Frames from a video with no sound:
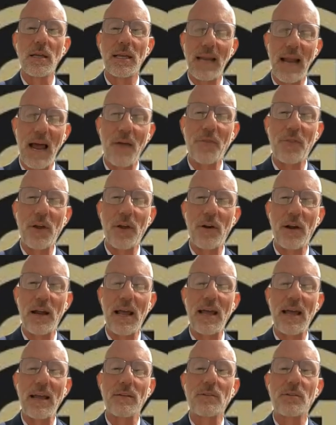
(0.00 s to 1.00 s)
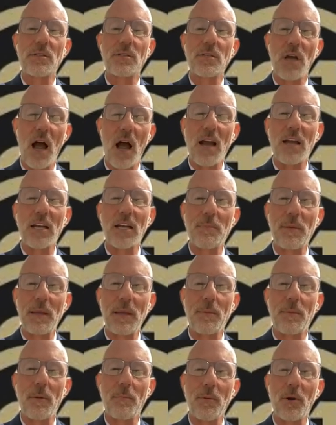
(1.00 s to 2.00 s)
Get out there and talk to
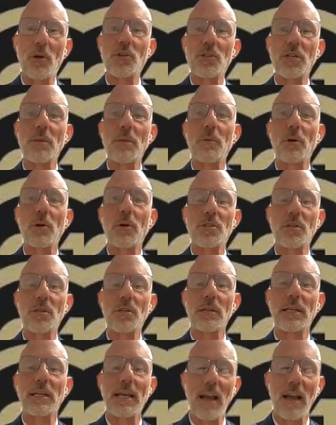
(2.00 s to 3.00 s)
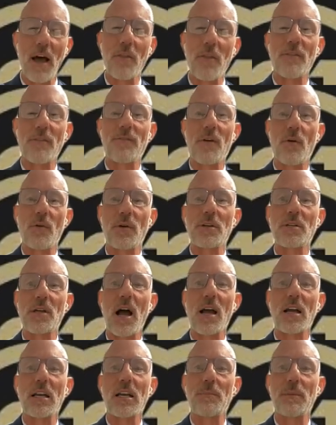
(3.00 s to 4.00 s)
people, person to person. Get on the phone and
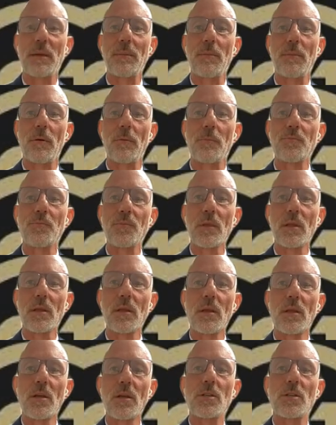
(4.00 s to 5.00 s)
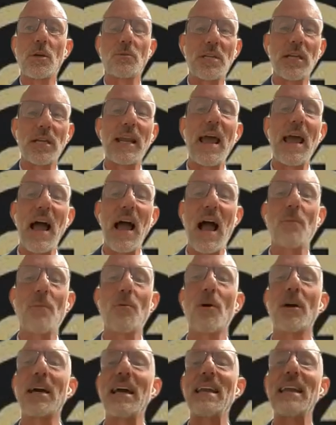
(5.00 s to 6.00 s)
talk to people. So today I
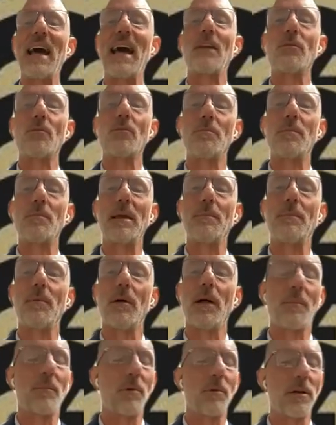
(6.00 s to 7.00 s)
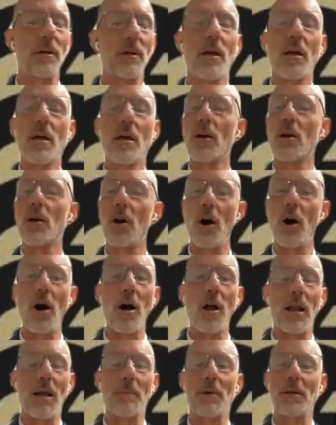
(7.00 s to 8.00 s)
will connect with people. I'm going to
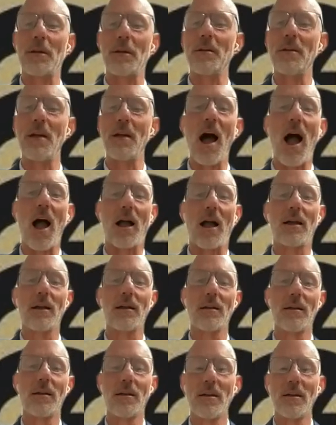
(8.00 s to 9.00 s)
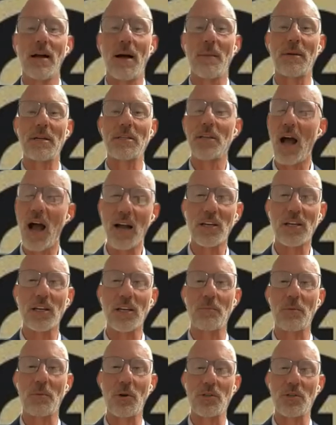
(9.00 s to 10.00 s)
call, I'm going to knock, I'm going to talk
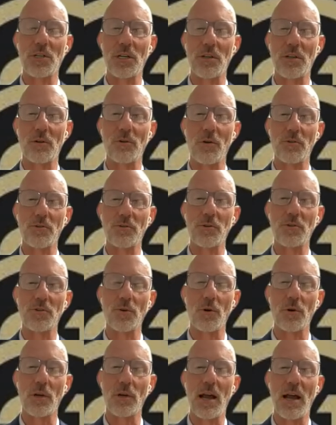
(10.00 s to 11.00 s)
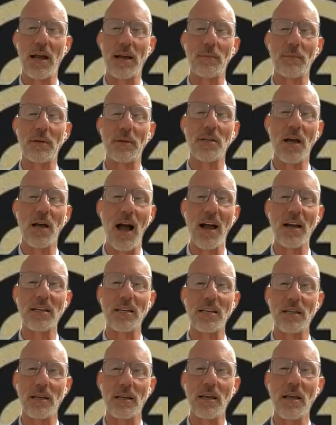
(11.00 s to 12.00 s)
to the person in the grocery store line, I'm going to
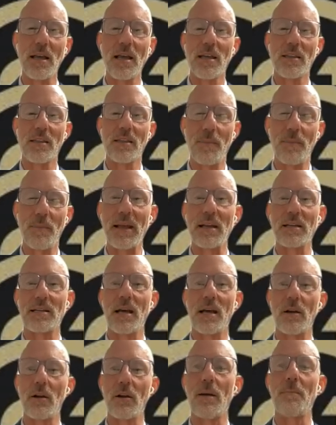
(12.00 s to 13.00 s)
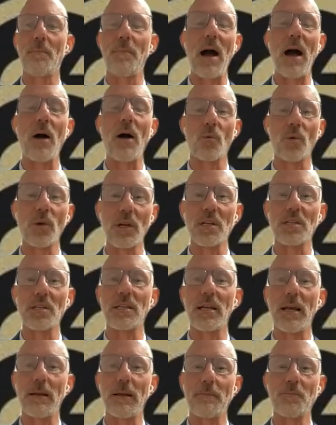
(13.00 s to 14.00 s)
talk to the, the bank teller about real
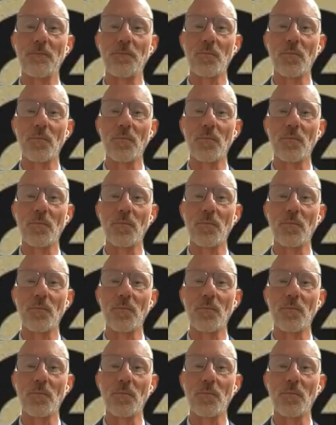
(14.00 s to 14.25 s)
estate.